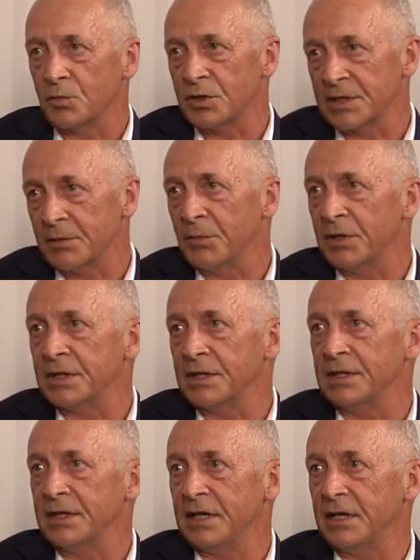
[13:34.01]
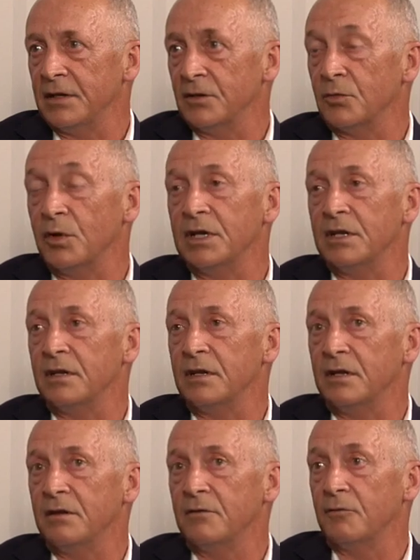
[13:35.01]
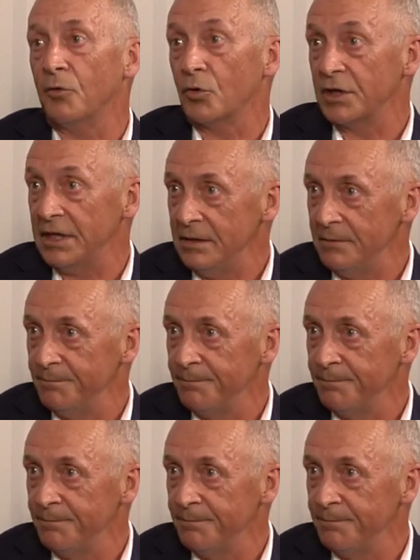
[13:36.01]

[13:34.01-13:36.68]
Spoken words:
were submitted in 2014.